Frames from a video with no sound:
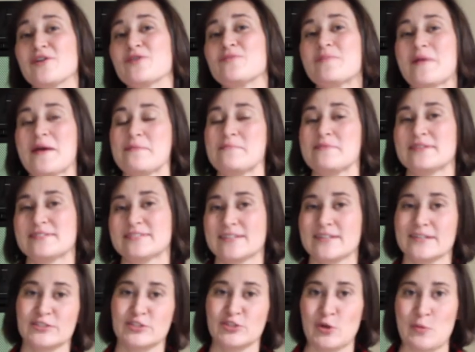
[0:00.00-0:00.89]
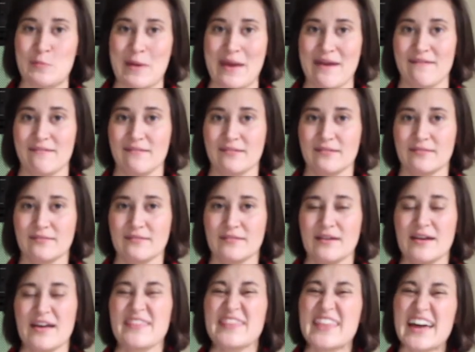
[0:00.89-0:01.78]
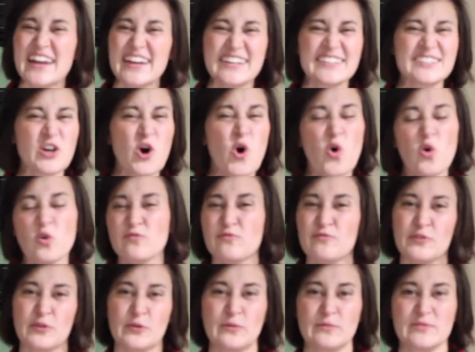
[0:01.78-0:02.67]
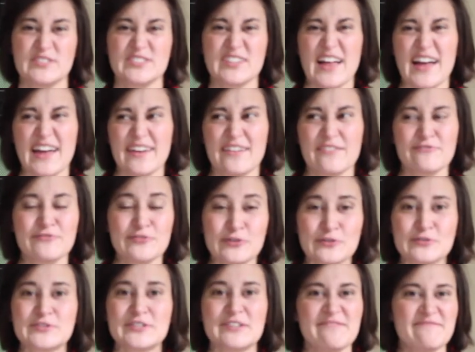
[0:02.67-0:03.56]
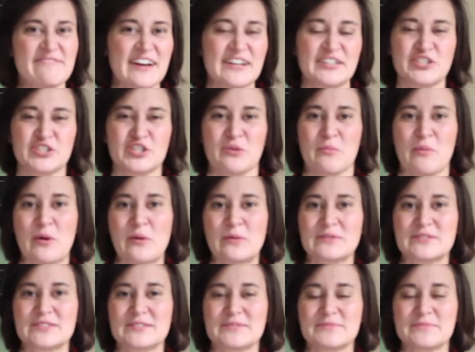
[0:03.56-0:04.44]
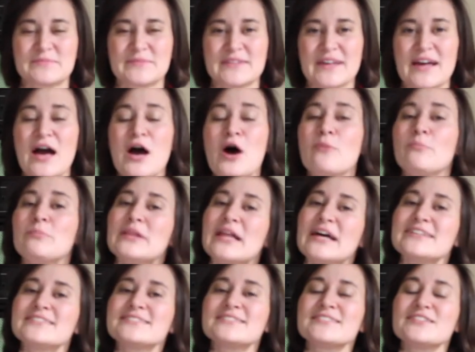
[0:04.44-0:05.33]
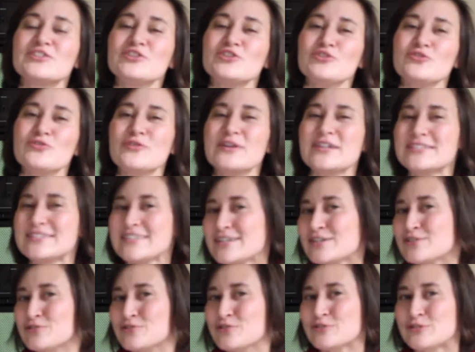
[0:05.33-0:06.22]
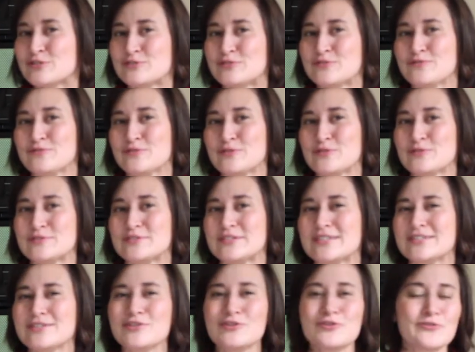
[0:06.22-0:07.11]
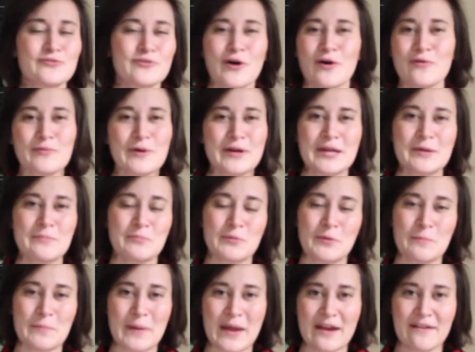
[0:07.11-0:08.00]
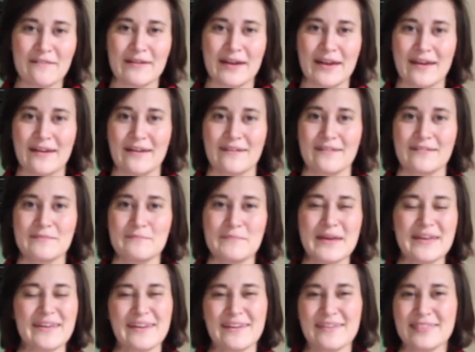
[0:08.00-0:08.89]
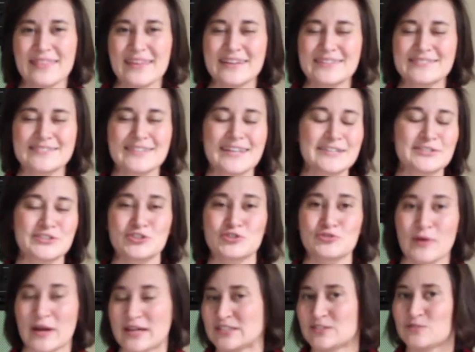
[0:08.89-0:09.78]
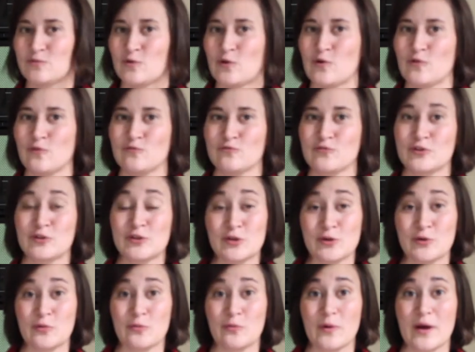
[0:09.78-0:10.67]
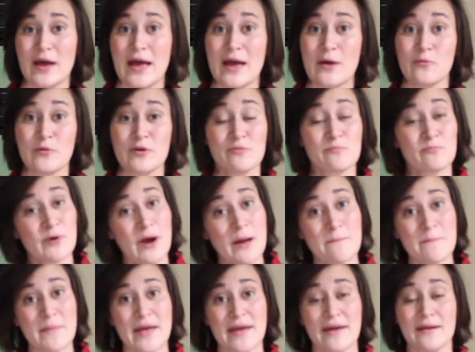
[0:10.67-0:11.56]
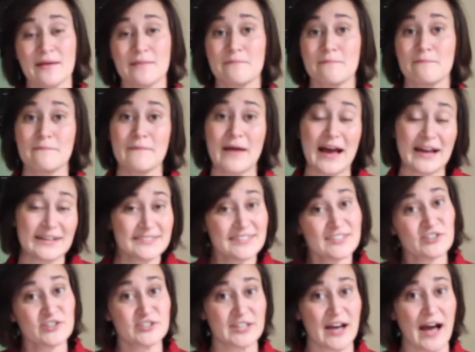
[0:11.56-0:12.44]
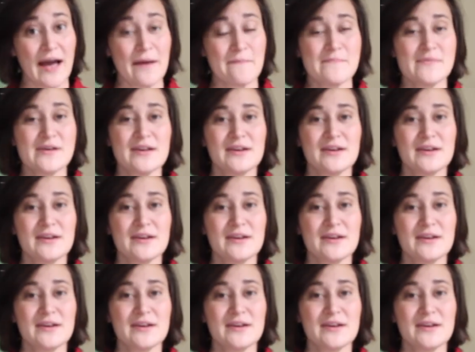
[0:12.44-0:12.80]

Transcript: your baby is consuming. That is, whole foods like fruits and vegetables. Plus, you'll get to introduce foods that you're already preparing, making things less stressful for you with prepping and at dinner time,